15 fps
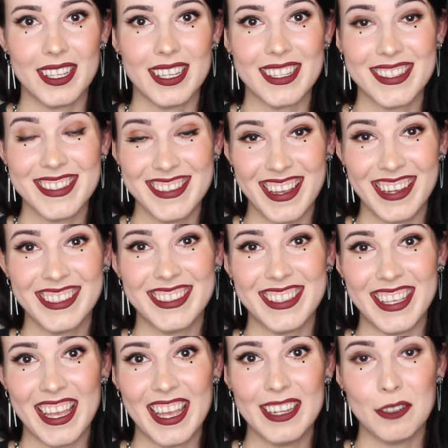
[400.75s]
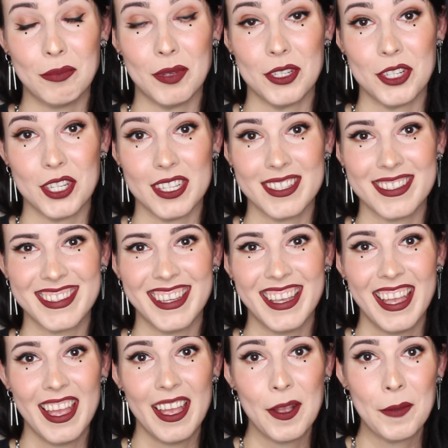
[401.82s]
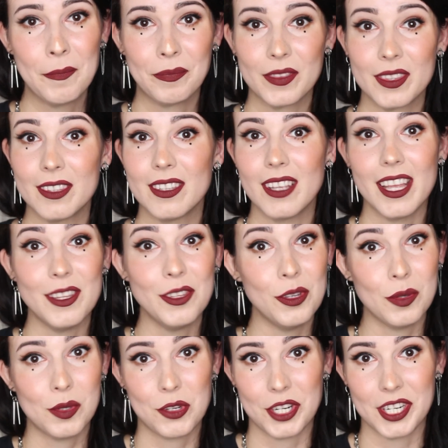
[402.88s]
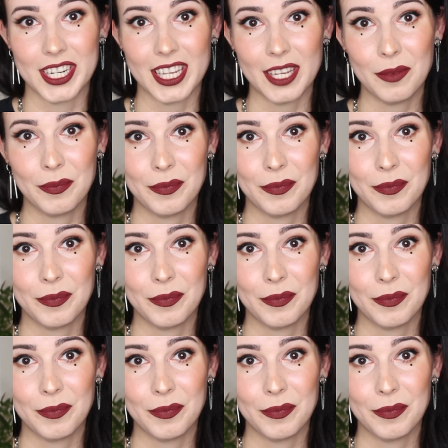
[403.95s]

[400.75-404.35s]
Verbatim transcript: is not the end but just a new journey.